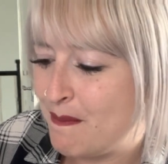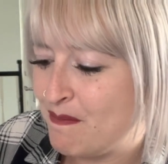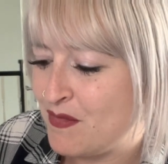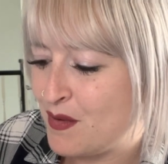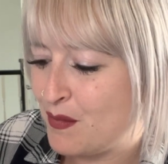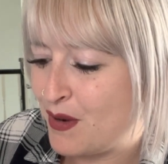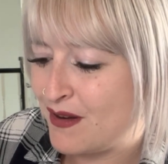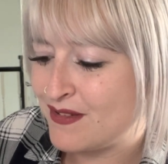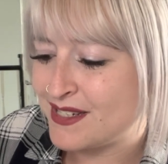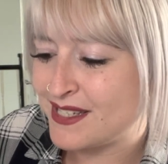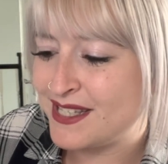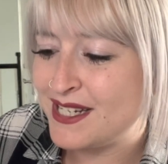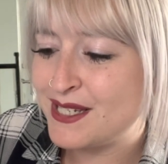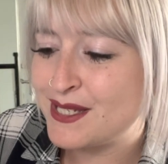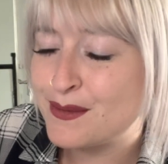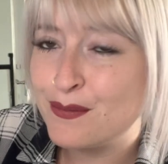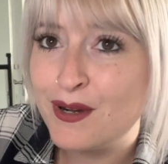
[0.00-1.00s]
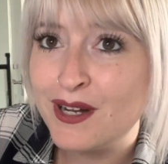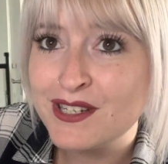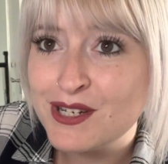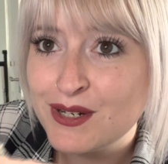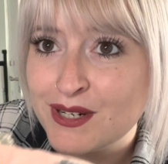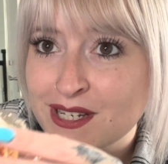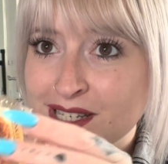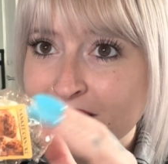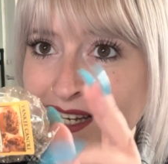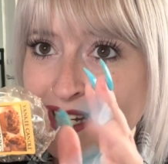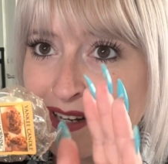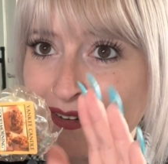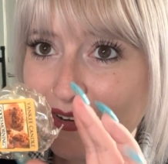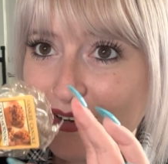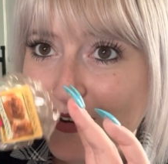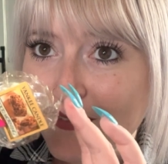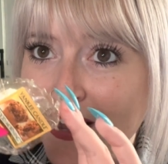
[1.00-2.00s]
Whereas this one, you can see
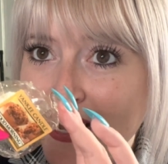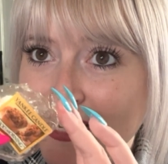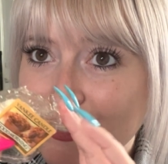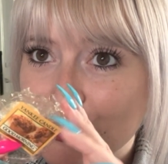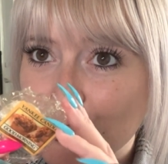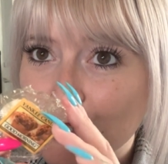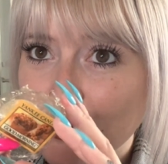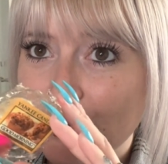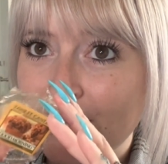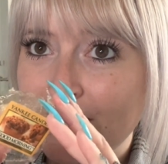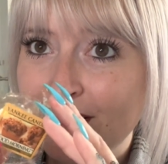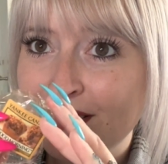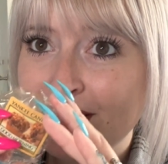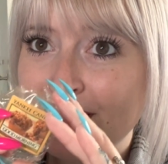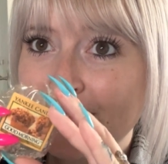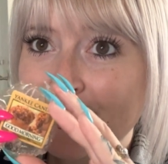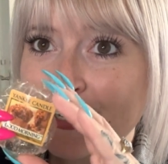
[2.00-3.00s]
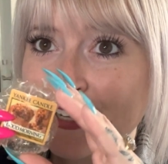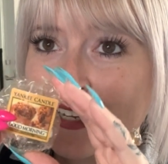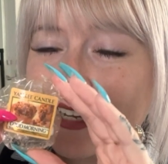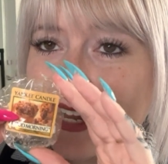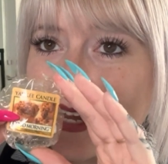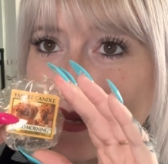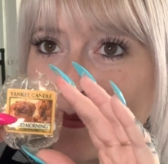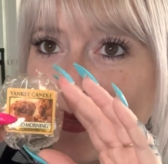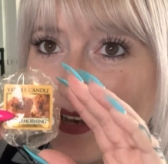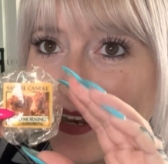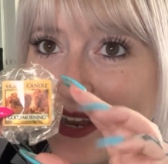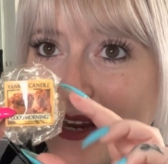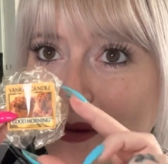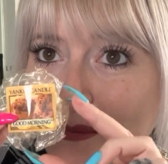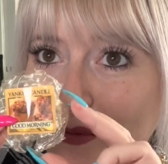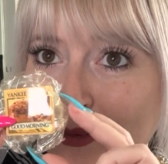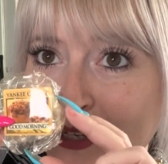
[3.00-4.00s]
like I've had to try and keep the
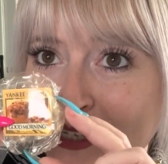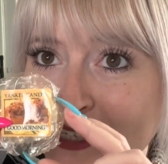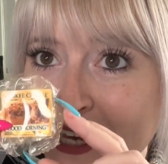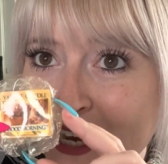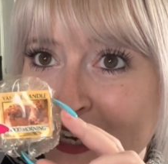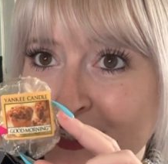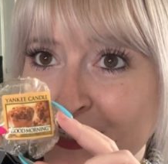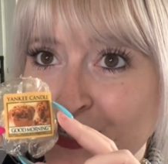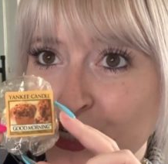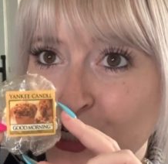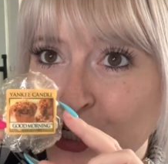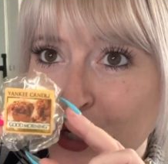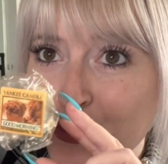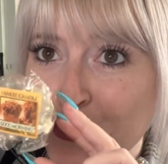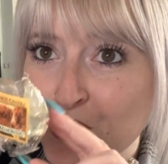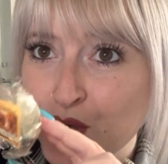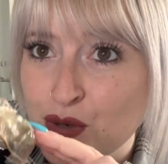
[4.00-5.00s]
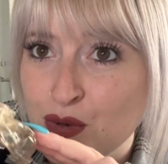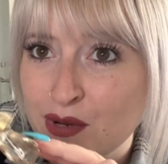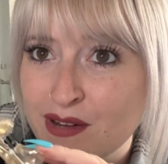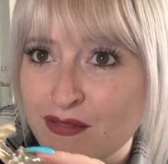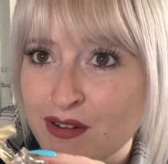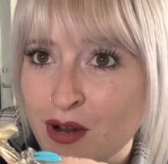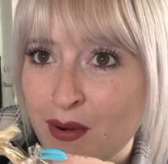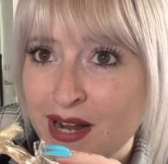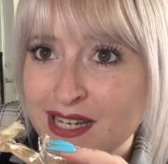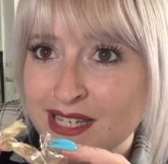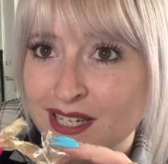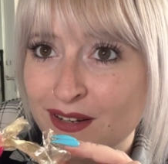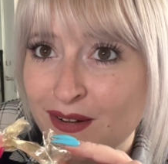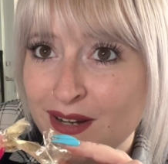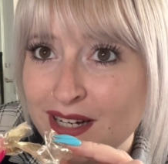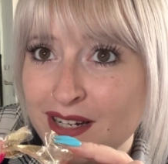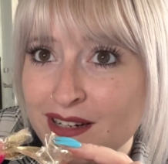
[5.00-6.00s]
label intact to show you, even I had to
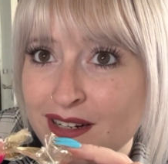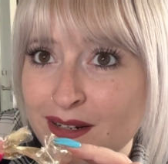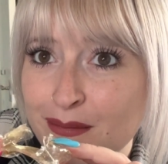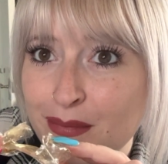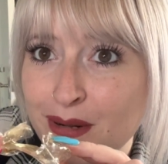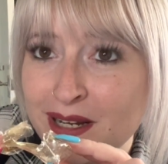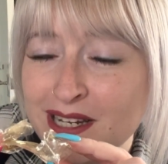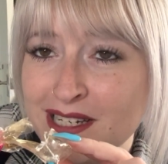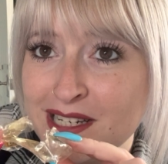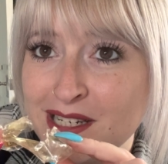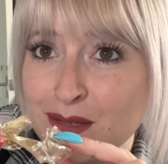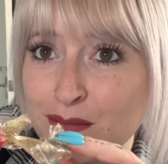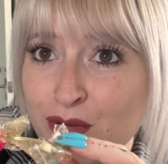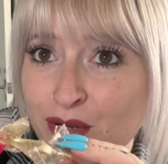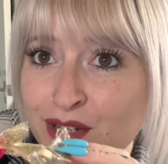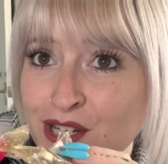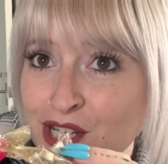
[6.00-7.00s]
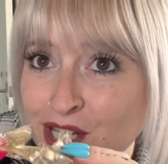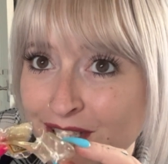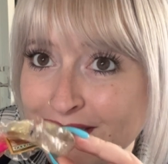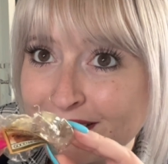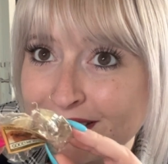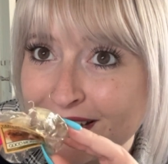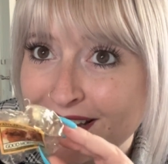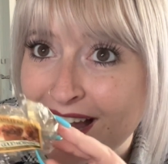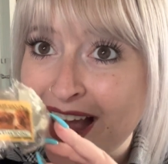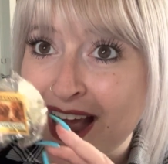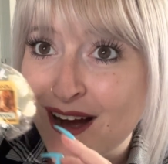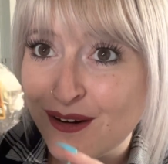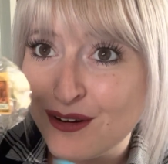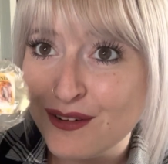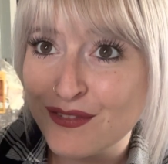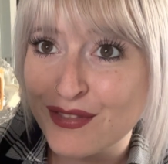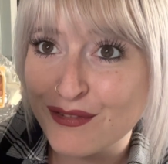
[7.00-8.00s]
like completely demolish it to get it
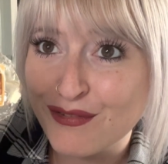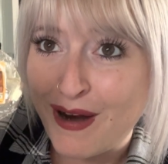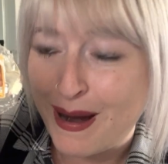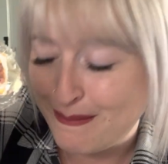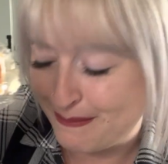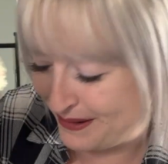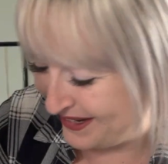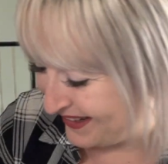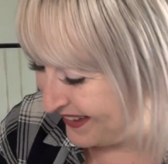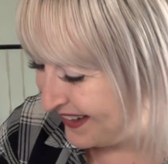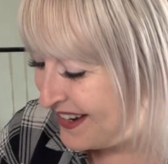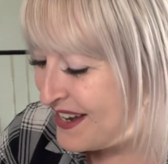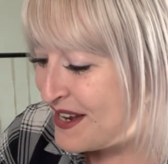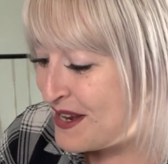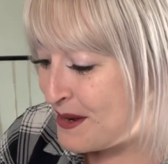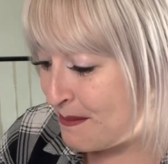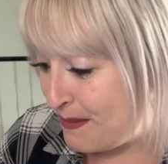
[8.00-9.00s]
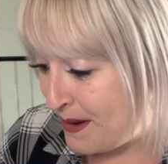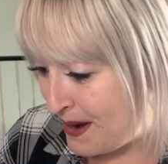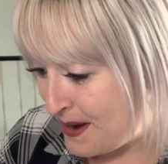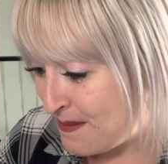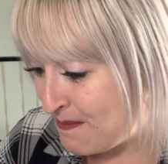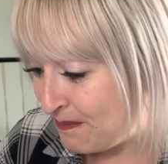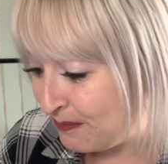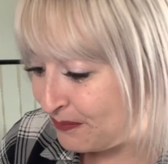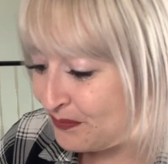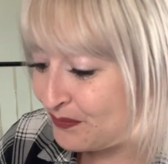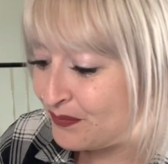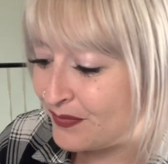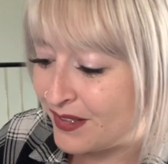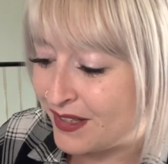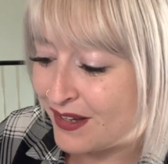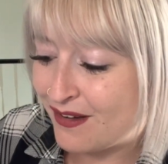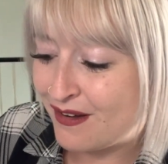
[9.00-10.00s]
out of the wrapping. But
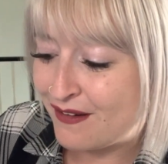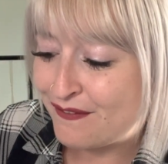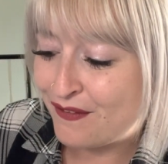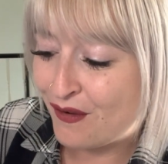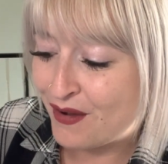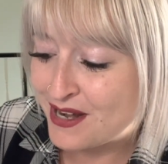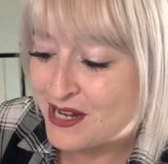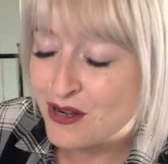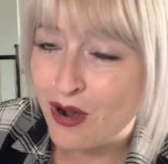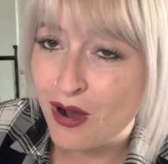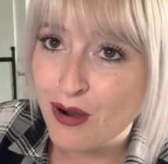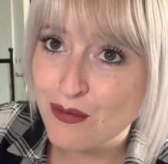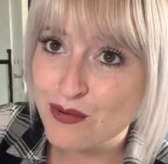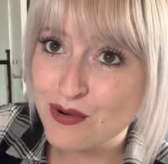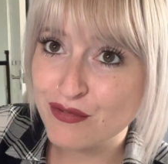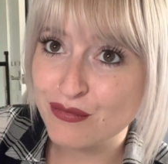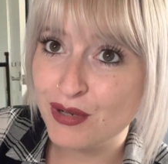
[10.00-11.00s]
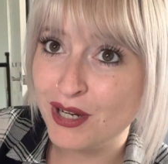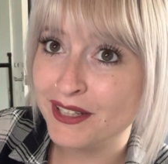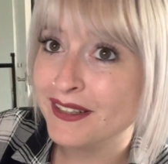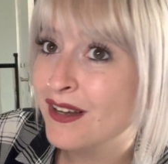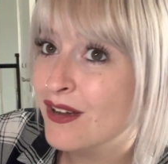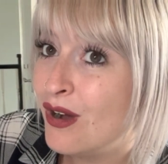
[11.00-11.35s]
I finally got hold of one.